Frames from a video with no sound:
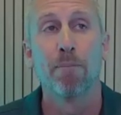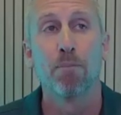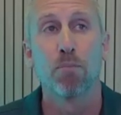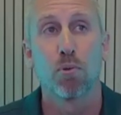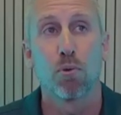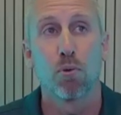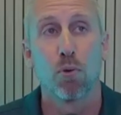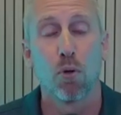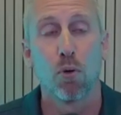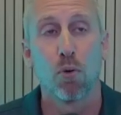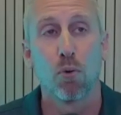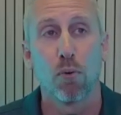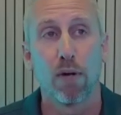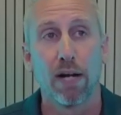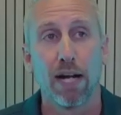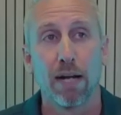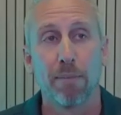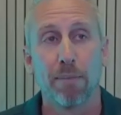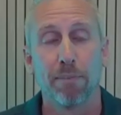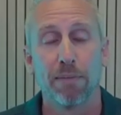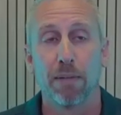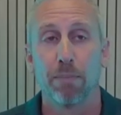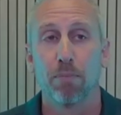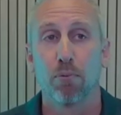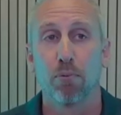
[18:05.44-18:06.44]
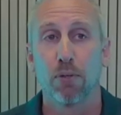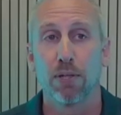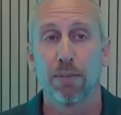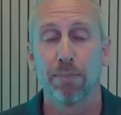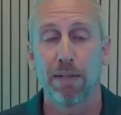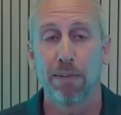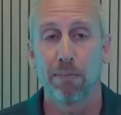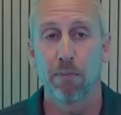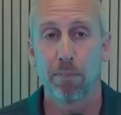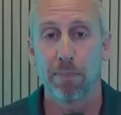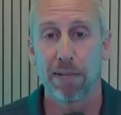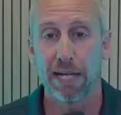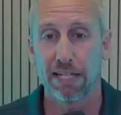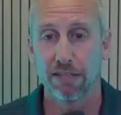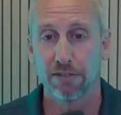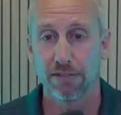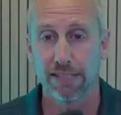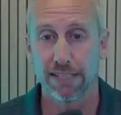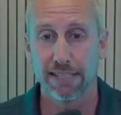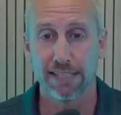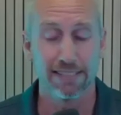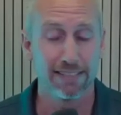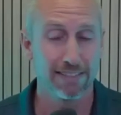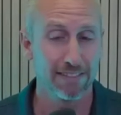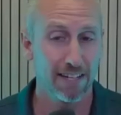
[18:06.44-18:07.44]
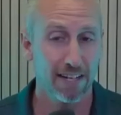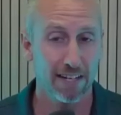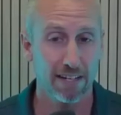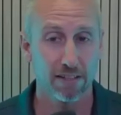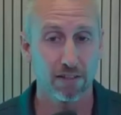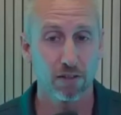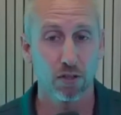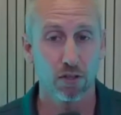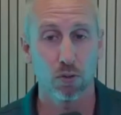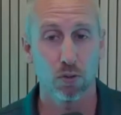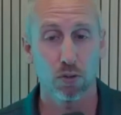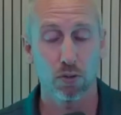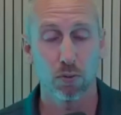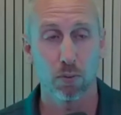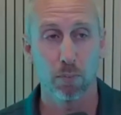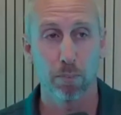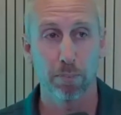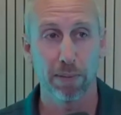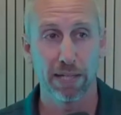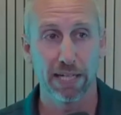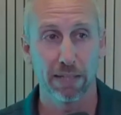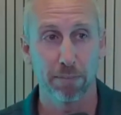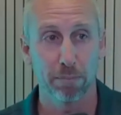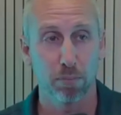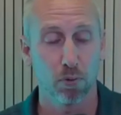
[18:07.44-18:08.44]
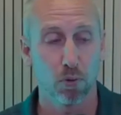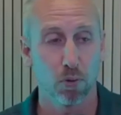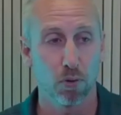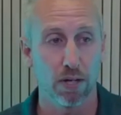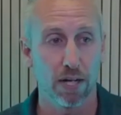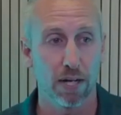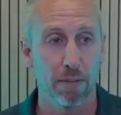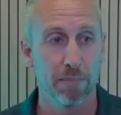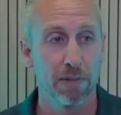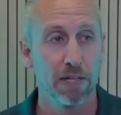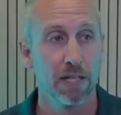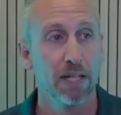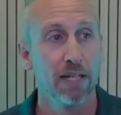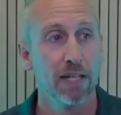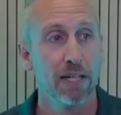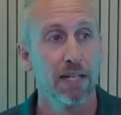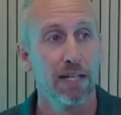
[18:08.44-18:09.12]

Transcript: program, the prepayment penalty. It's not a local bank program.